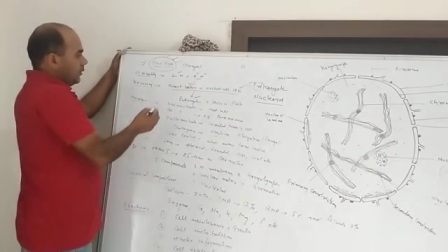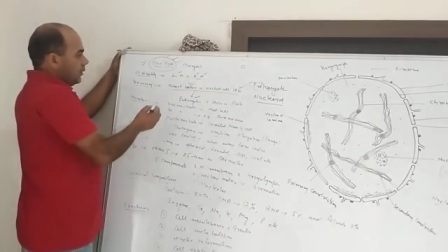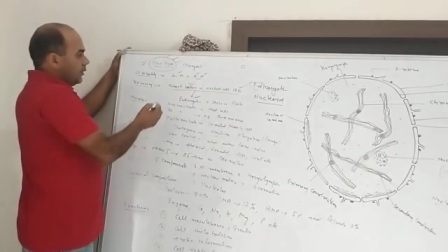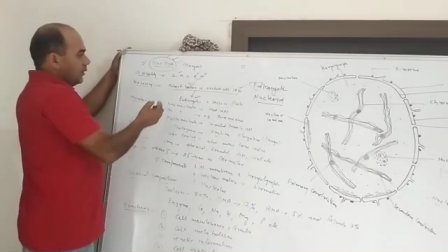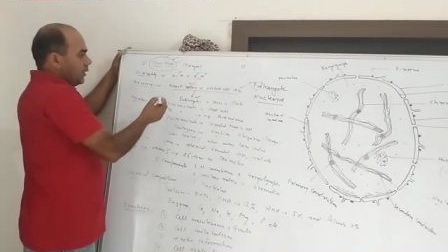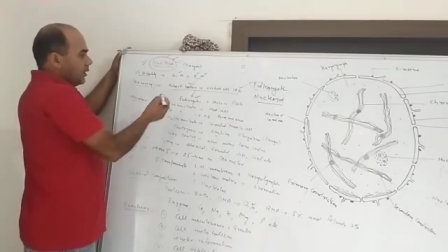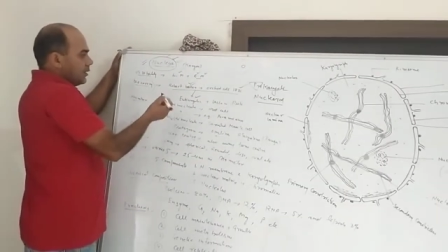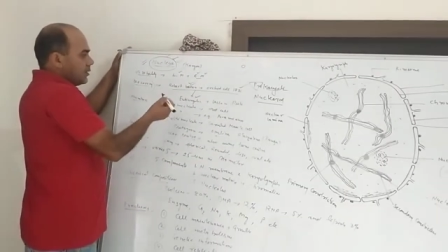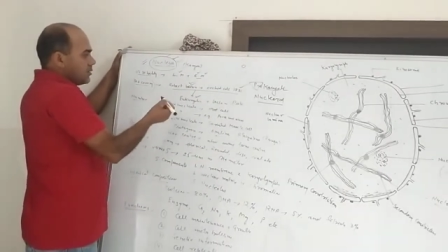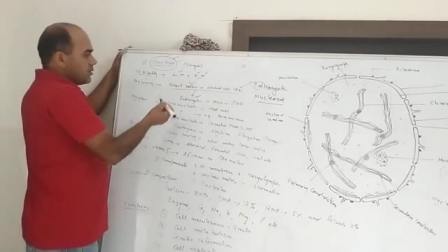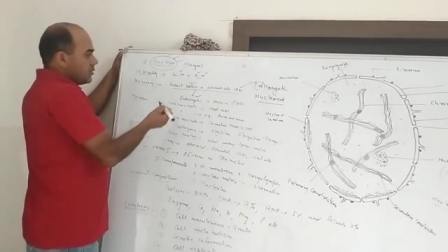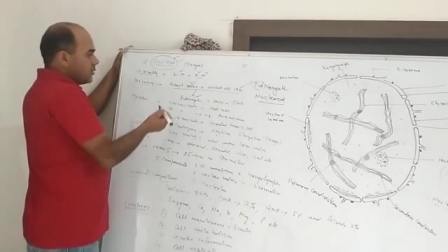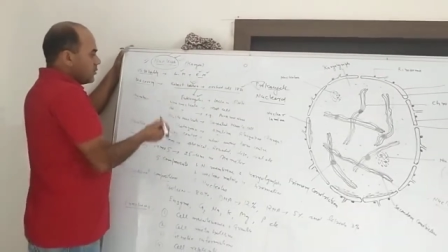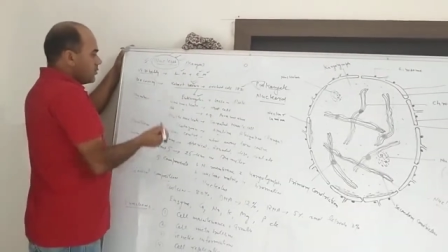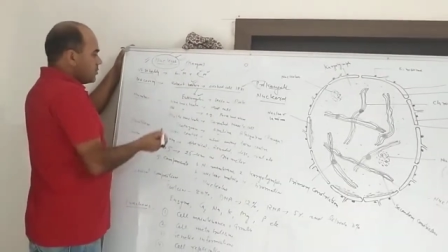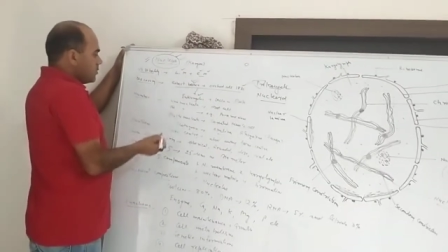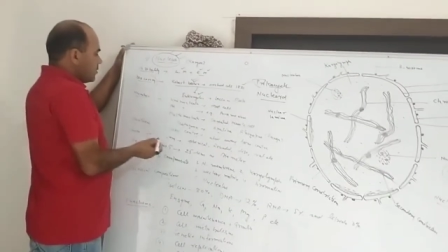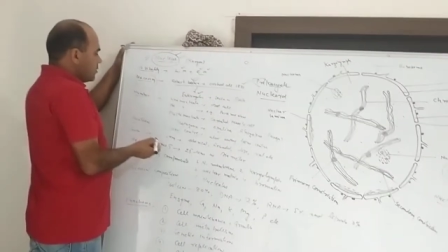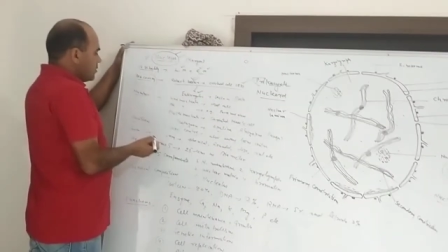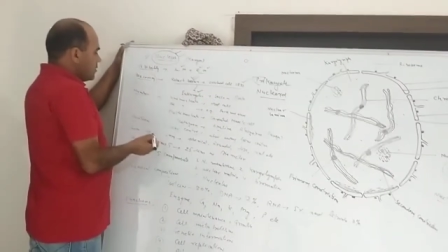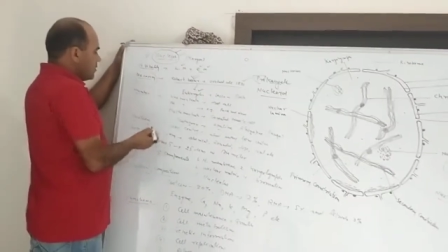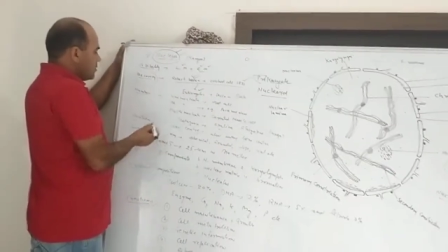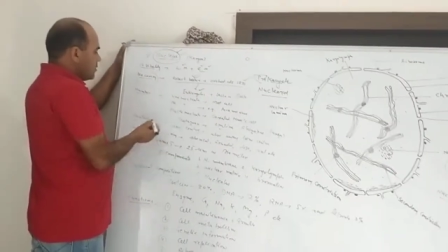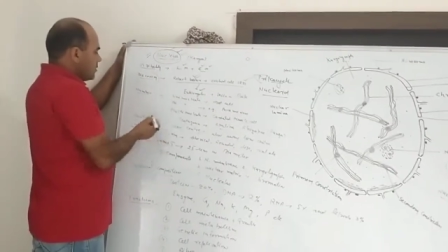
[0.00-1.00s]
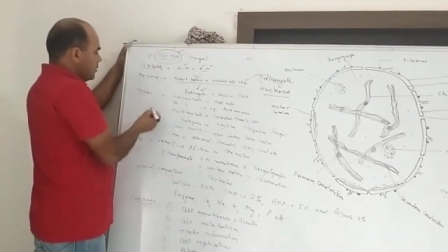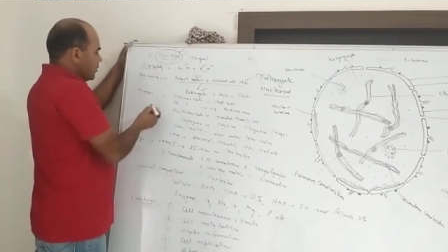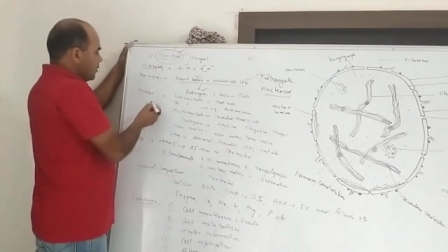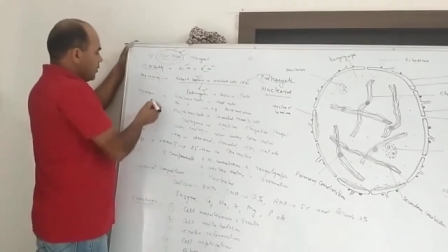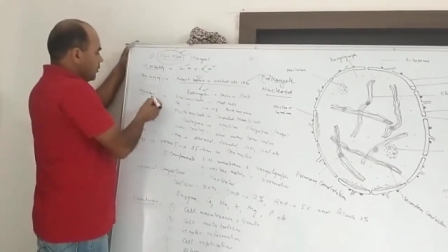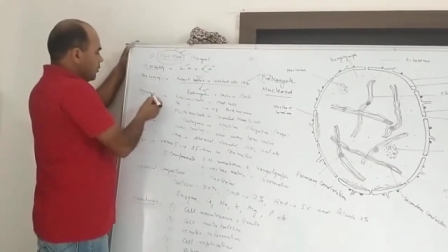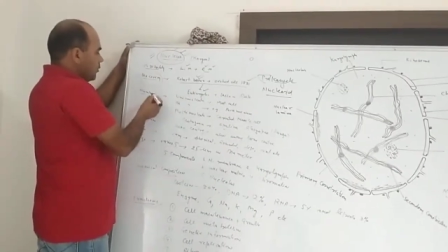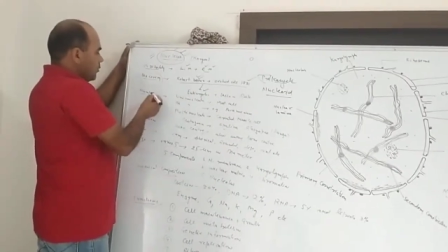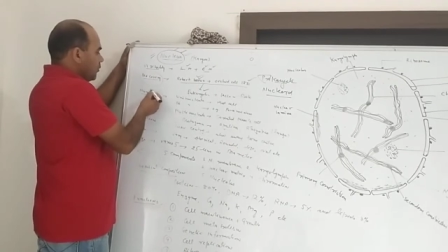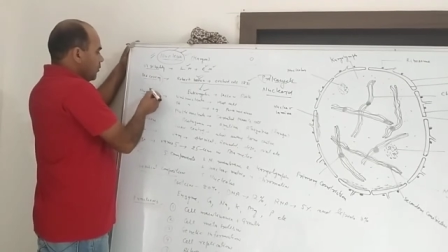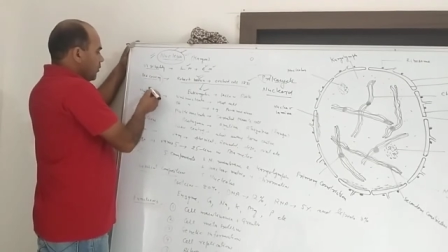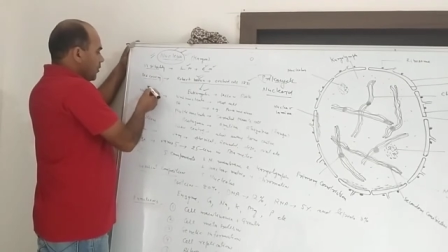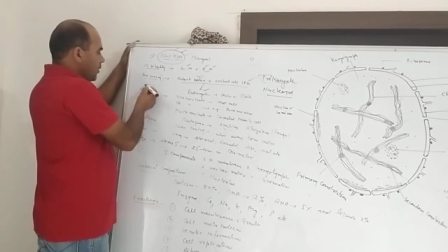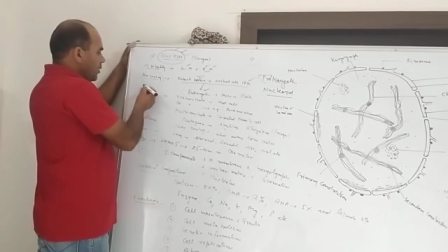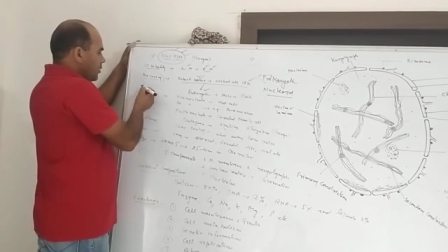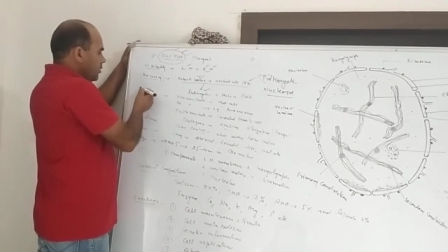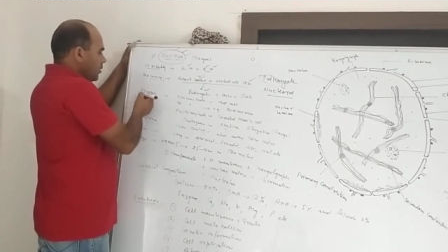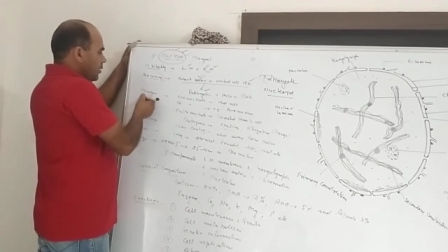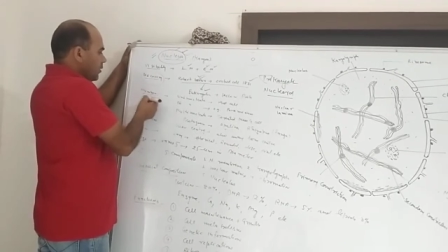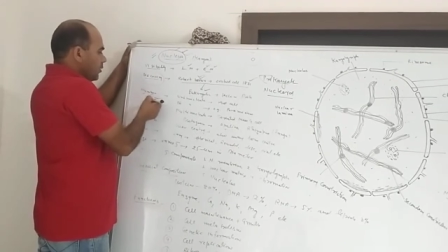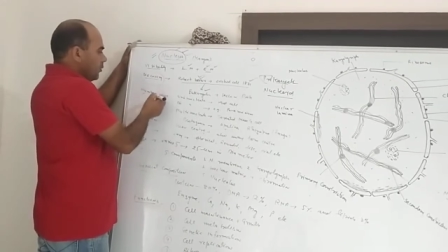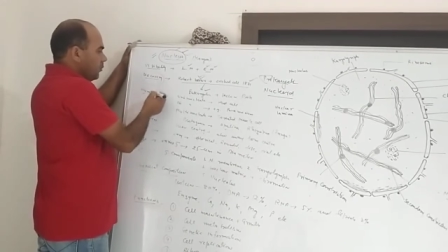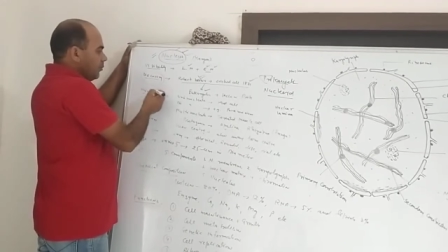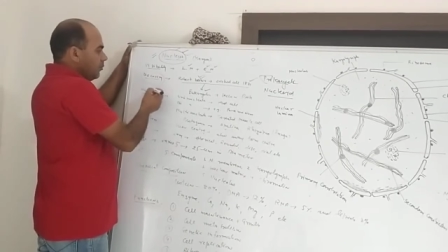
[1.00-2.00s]
Next question is, what is
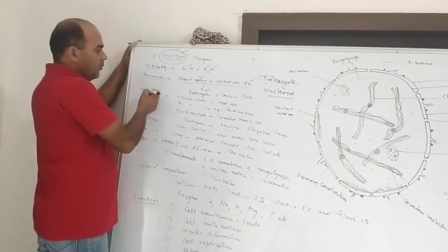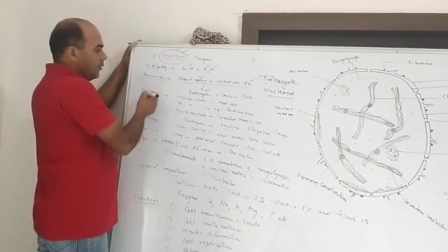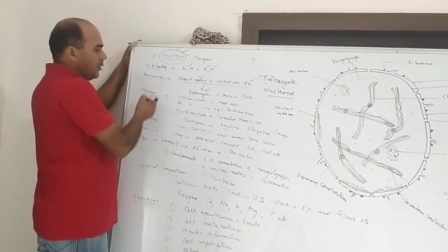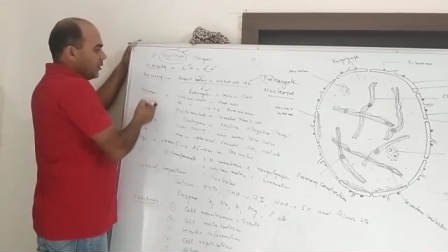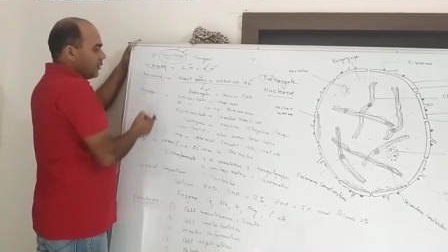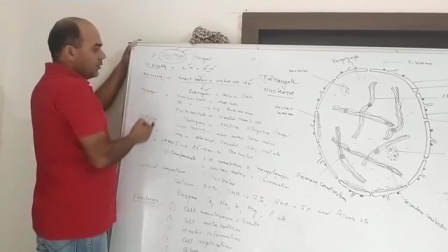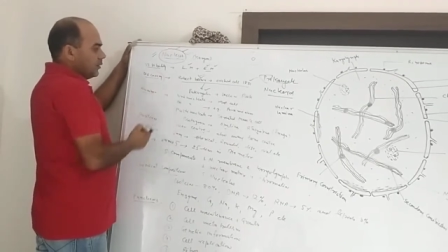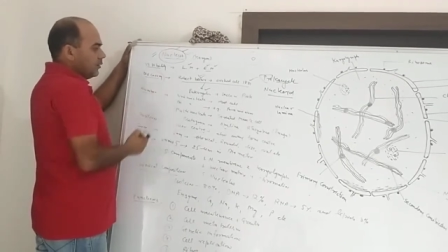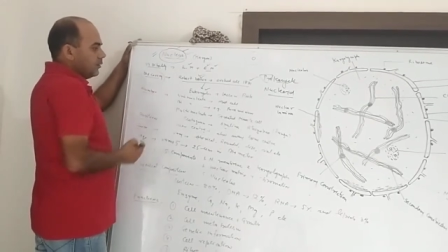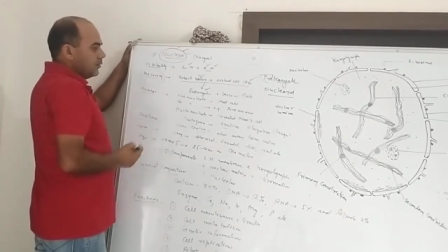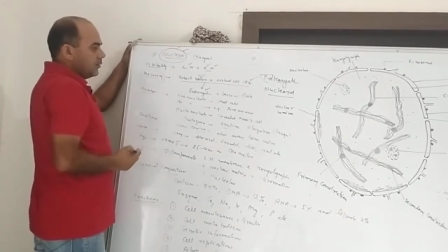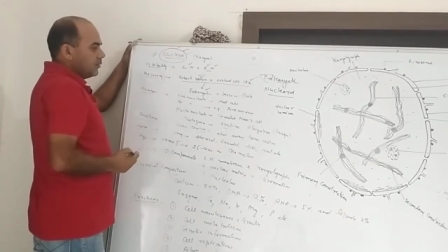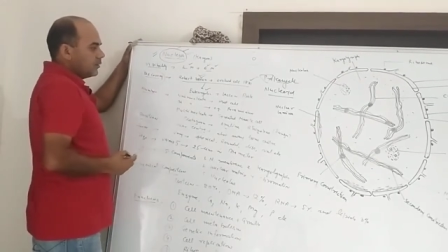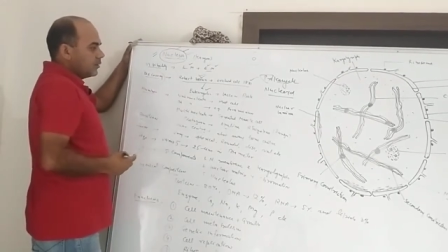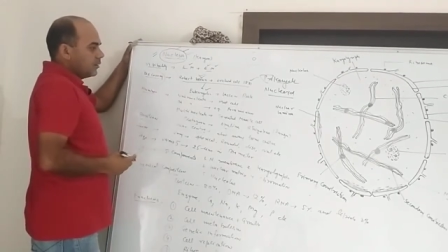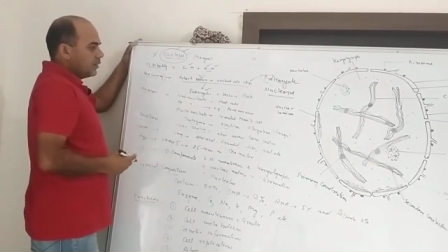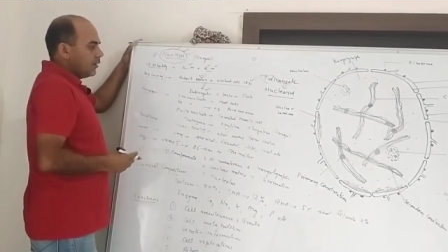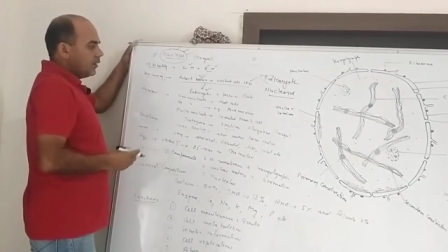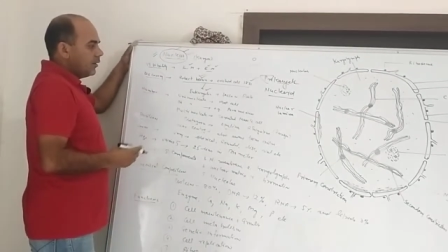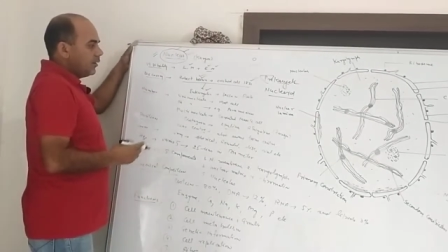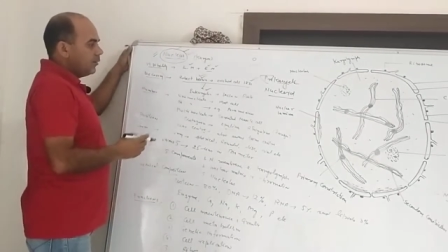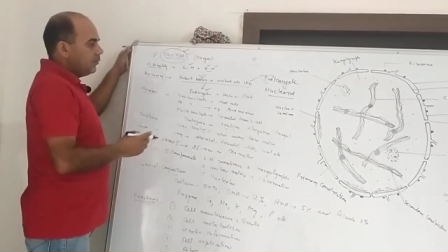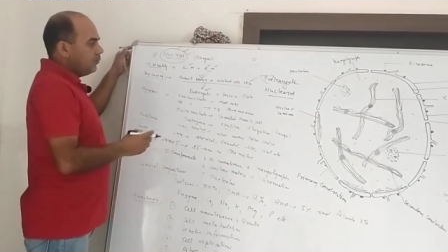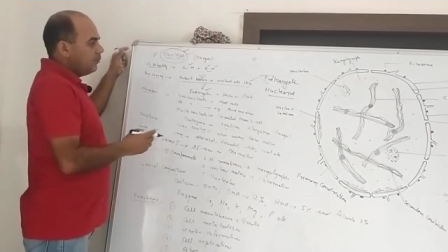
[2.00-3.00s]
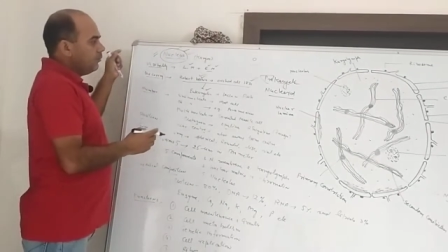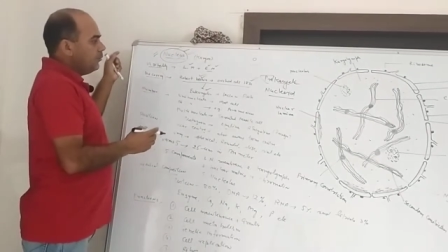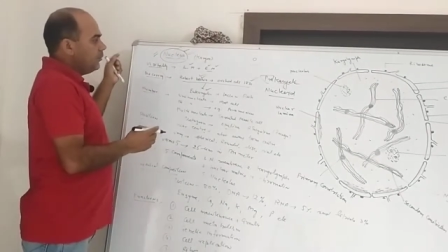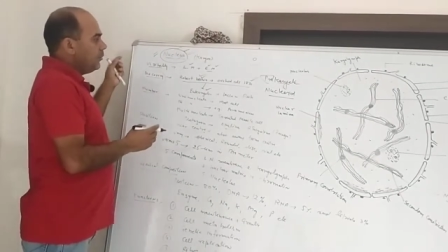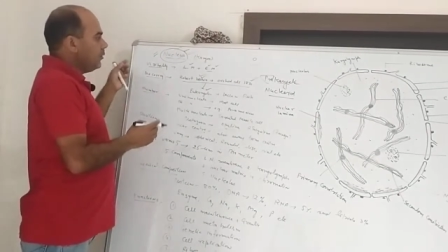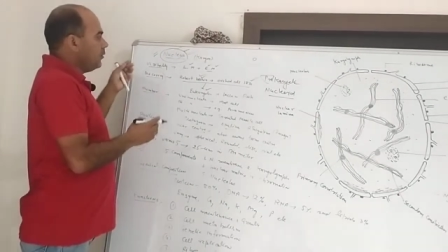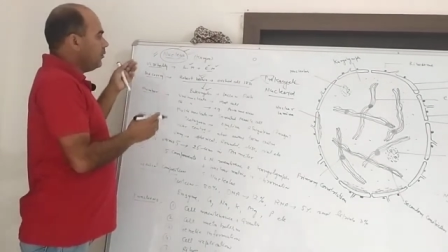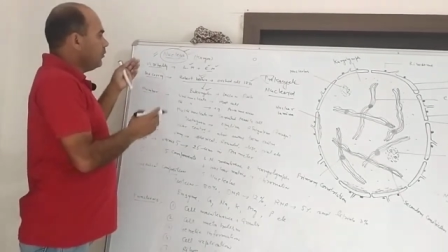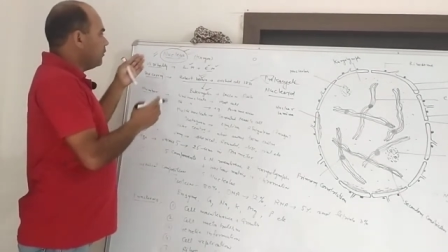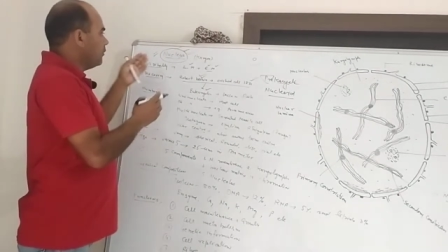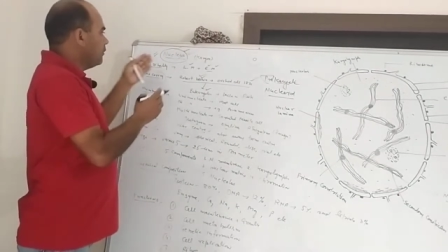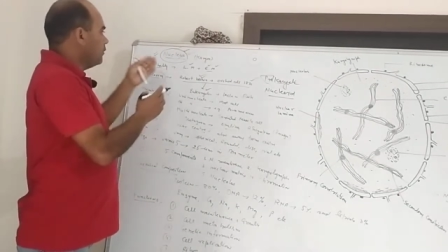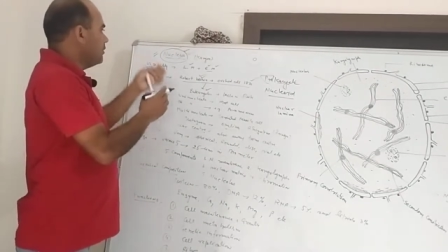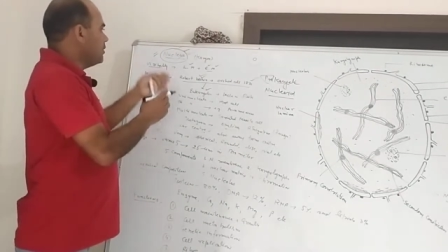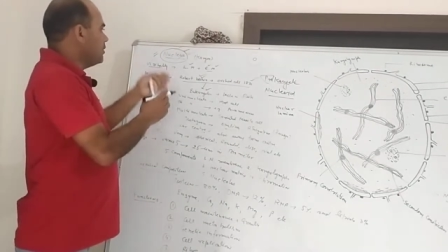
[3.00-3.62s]
the number? The number of